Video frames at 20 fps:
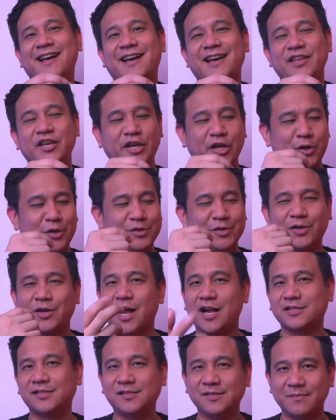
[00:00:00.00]
You can also
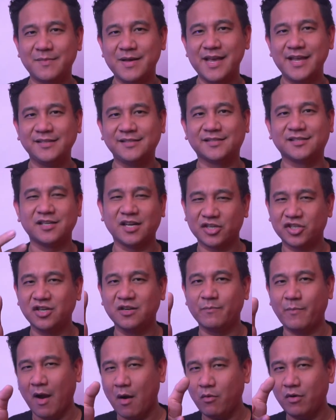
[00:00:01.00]
customize suction
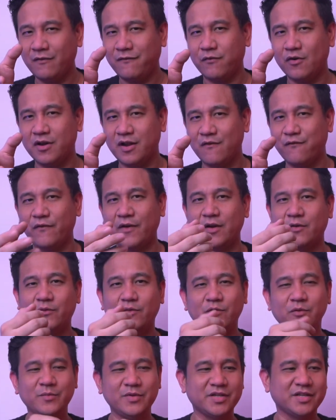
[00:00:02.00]
power for different
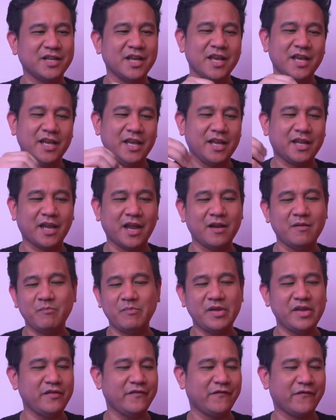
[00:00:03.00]
rooms. It can
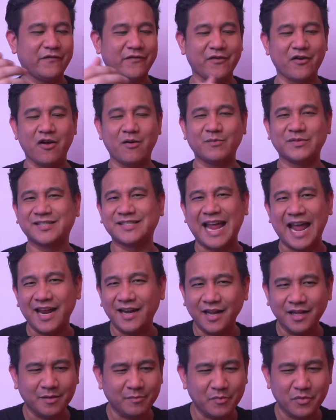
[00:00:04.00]
be from
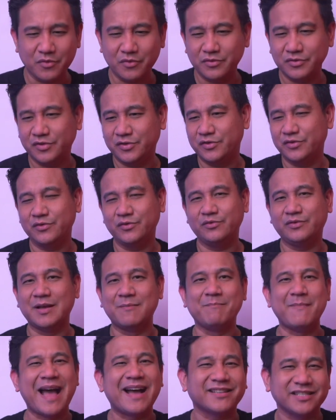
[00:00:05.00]
silent mode to the
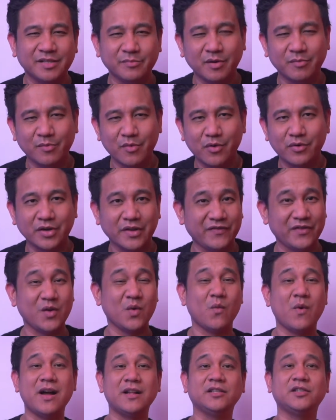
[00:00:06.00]
maximum mode if you
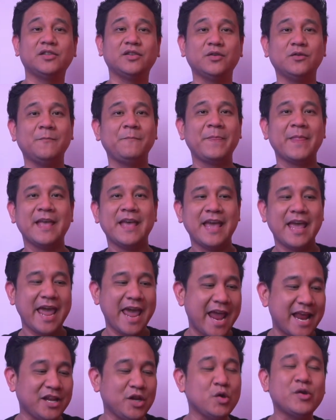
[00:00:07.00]
want to.
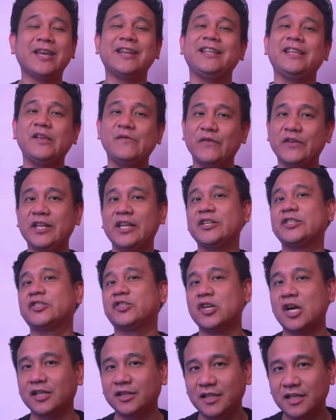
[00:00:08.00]
And you can even
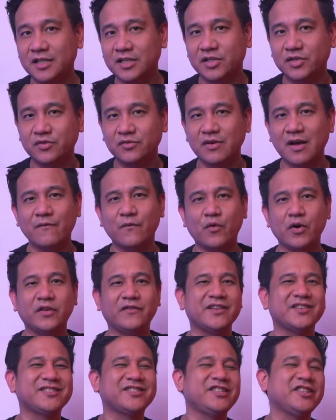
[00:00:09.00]
instruct it to avoid
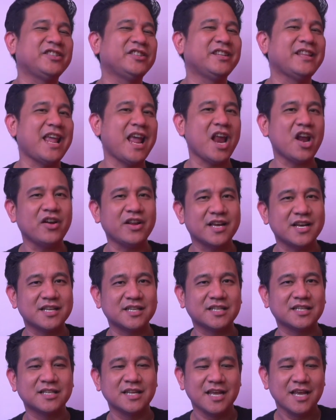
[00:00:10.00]
restricted
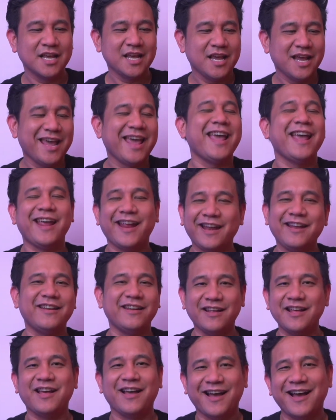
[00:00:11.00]
areas and
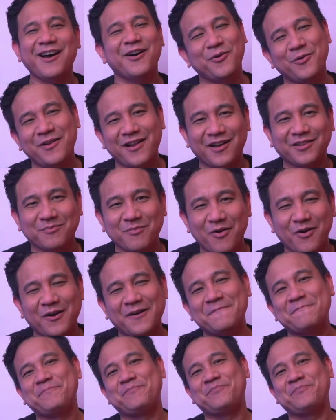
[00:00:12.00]
a whole lot more.